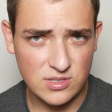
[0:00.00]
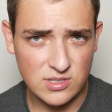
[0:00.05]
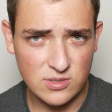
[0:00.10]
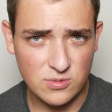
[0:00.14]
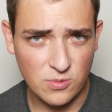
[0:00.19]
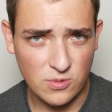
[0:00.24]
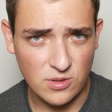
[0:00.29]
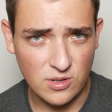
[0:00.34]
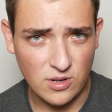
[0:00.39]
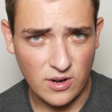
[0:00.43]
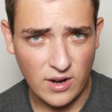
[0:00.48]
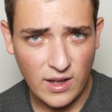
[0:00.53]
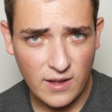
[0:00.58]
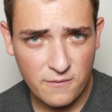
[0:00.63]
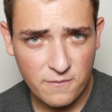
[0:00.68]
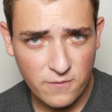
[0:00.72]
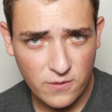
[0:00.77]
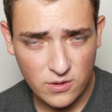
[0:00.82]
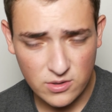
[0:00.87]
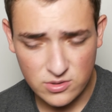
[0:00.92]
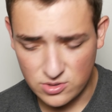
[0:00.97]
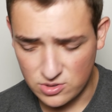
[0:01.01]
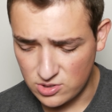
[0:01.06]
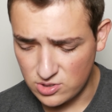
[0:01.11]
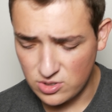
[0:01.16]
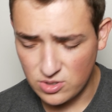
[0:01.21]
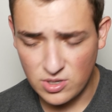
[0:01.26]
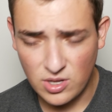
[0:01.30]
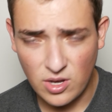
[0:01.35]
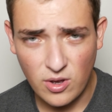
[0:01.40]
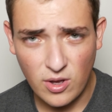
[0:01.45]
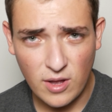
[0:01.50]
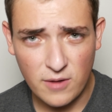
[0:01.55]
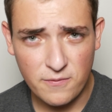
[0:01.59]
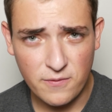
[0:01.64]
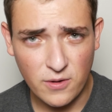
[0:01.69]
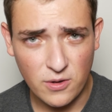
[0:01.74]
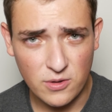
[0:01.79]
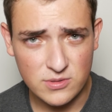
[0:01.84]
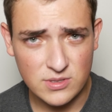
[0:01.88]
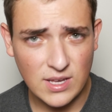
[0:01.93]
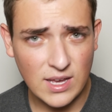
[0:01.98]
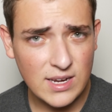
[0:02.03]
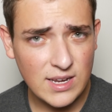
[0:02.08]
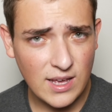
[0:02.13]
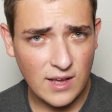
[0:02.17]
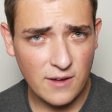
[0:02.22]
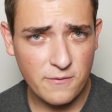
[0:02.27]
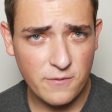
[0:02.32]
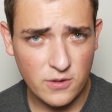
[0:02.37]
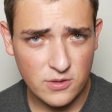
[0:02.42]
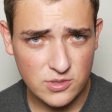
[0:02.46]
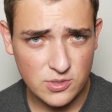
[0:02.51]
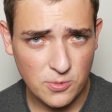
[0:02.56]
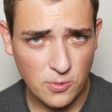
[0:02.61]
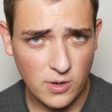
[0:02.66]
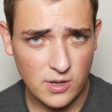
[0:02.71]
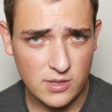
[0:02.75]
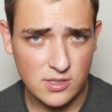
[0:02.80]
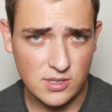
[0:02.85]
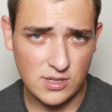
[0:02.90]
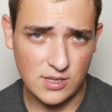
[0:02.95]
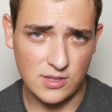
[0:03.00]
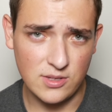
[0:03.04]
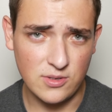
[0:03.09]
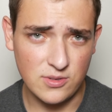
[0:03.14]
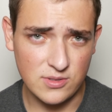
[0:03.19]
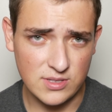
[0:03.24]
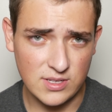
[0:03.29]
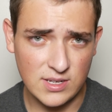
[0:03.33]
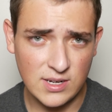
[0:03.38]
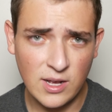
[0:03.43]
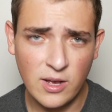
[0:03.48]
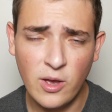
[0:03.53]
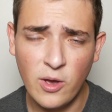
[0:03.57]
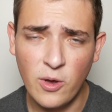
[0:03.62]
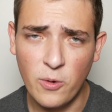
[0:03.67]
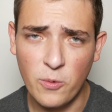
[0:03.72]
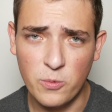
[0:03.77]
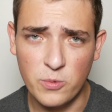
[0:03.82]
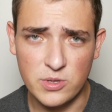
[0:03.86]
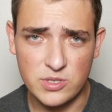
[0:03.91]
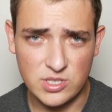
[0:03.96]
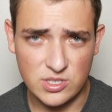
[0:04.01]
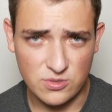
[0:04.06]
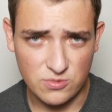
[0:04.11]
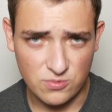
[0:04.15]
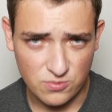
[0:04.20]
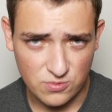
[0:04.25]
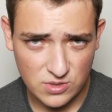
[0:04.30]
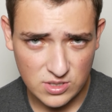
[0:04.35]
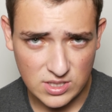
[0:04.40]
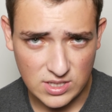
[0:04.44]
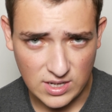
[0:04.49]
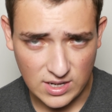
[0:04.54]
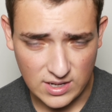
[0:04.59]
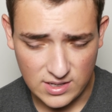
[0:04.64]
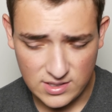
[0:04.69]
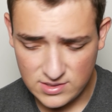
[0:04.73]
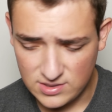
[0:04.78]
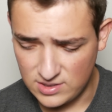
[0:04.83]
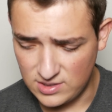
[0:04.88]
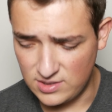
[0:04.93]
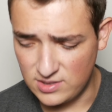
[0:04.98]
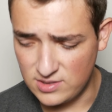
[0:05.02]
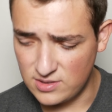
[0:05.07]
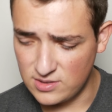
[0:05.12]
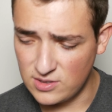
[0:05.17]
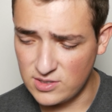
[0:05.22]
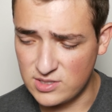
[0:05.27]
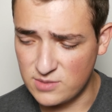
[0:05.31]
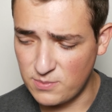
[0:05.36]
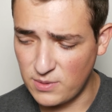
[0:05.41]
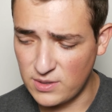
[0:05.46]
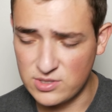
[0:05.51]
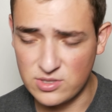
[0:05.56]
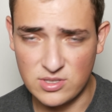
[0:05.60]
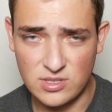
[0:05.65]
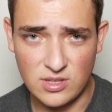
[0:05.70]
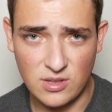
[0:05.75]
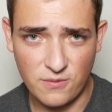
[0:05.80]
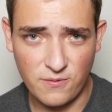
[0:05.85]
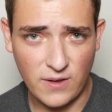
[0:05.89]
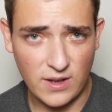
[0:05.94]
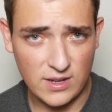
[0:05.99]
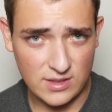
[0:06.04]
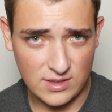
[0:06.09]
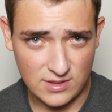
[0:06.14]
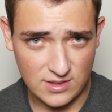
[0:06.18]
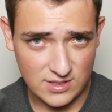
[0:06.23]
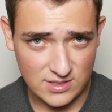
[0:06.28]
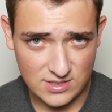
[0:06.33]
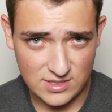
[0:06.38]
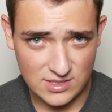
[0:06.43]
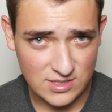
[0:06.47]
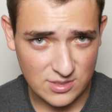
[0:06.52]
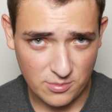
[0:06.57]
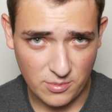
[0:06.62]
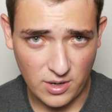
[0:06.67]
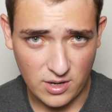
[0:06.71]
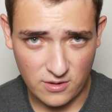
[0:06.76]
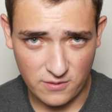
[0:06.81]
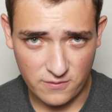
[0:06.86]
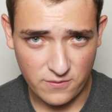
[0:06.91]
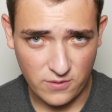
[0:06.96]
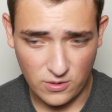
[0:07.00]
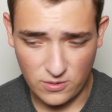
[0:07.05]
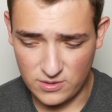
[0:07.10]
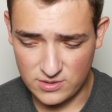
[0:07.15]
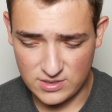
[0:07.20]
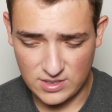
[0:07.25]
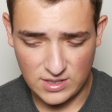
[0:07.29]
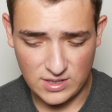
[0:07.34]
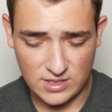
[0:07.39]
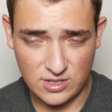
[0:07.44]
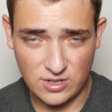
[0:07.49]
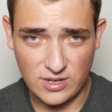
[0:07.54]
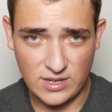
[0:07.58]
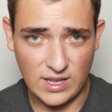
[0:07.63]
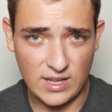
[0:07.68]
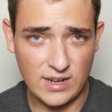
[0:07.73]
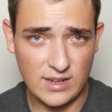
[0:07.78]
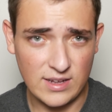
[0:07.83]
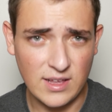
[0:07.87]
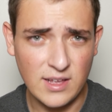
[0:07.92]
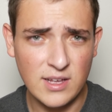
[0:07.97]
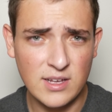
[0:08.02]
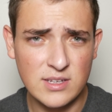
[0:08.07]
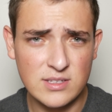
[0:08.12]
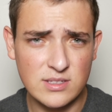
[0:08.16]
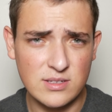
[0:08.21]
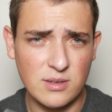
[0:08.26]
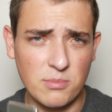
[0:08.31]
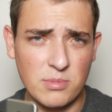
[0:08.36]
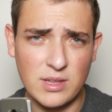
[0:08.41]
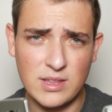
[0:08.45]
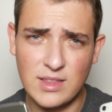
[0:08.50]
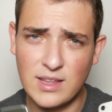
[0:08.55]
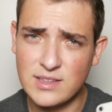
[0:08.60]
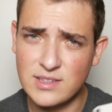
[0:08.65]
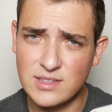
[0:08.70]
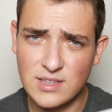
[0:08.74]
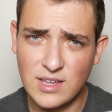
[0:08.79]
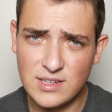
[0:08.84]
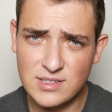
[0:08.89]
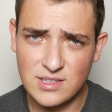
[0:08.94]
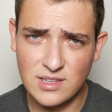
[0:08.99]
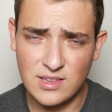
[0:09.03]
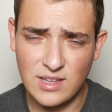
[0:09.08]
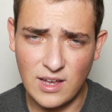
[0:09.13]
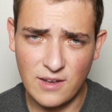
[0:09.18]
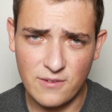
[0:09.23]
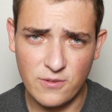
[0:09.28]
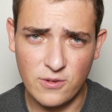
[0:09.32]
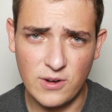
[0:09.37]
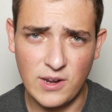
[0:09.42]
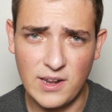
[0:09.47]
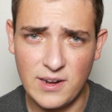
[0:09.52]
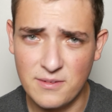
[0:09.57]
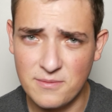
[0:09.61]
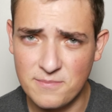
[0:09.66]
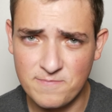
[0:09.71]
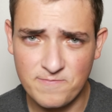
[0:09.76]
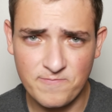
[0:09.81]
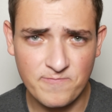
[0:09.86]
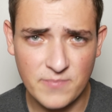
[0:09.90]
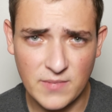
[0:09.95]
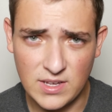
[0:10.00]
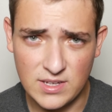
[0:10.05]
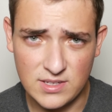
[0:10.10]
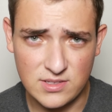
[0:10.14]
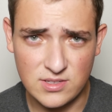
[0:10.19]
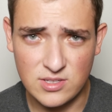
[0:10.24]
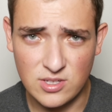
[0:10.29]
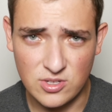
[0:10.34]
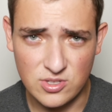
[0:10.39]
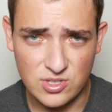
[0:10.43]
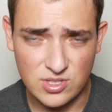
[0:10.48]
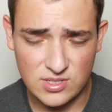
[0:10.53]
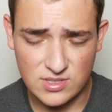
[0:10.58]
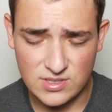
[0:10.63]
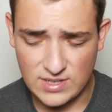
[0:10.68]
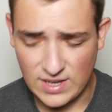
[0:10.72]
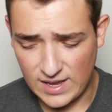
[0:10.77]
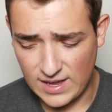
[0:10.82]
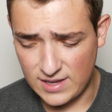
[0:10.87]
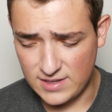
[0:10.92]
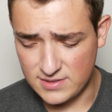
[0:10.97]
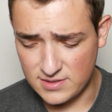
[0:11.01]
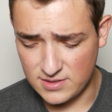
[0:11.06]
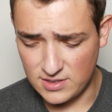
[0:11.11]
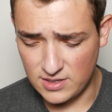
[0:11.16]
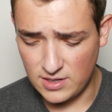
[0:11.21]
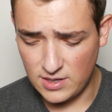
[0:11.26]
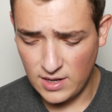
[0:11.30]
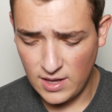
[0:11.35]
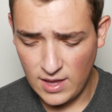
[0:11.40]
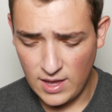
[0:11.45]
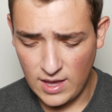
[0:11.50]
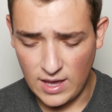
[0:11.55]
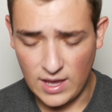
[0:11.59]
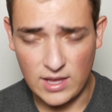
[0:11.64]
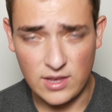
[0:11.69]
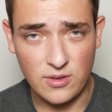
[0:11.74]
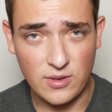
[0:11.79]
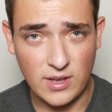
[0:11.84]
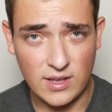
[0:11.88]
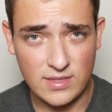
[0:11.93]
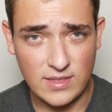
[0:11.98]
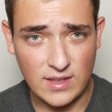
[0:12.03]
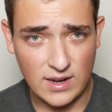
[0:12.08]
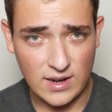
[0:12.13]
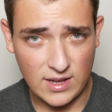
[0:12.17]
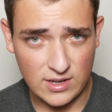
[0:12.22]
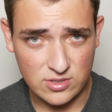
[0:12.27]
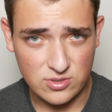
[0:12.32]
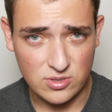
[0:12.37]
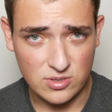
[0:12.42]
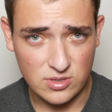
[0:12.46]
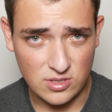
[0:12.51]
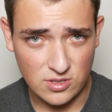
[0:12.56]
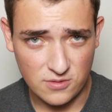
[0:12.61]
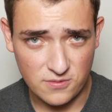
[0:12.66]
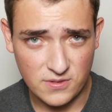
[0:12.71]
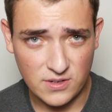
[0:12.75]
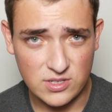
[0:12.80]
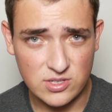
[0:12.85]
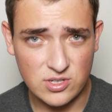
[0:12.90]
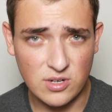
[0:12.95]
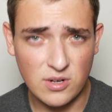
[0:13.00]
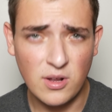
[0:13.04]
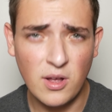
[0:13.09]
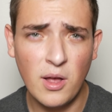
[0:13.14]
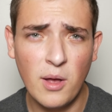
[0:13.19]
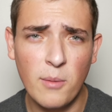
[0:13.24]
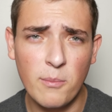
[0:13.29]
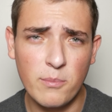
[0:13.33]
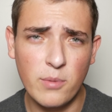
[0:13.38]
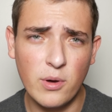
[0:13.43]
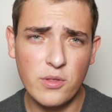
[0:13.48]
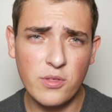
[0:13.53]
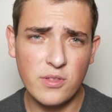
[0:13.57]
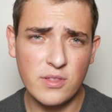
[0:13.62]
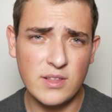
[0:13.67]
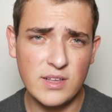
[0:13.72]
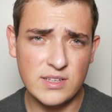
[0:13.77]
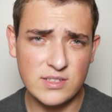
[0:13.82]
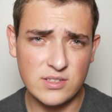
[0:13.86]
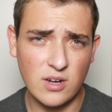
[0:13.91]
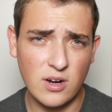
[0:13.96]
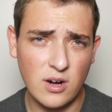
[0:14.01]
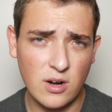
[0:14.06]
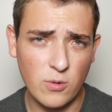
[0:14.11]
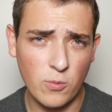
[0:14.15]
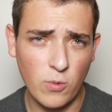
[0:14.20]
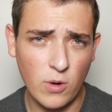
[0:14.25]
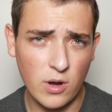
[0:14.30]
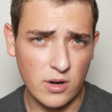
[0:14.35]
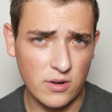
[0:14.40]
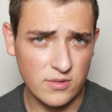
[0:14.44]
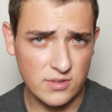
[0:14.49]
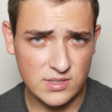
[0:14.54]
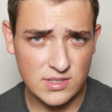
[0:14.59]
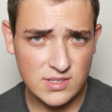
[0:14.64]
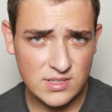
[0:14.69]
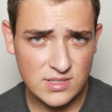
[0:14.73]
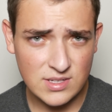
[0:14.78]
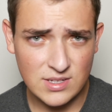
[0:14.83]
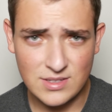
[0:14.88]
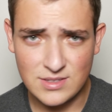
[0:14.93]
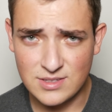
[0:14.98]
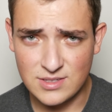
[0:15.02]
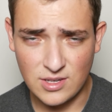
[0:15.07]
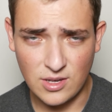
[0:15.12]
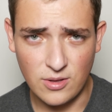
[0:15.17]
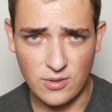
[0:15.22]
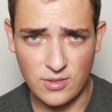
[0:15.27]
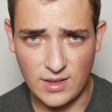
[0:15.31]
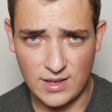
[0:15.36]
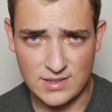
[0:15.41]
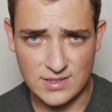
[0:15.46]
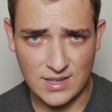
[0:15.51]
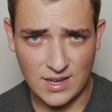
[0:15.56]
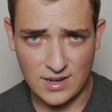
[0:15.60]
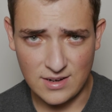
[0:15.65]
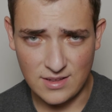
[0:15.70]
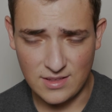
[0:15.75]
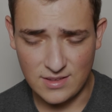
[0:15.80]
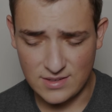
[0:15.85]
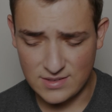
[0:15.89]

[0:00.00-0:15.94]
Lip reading: this with your headphones, your studio headphones, any headphones you want, you can use it, which is really nice, and especially the fact that this is a modern phone. It's not like you're getting something that's less than the iPhone 8. It's still just as good, and you get that extra little feature. Both of these are water resistant, so that's kind of the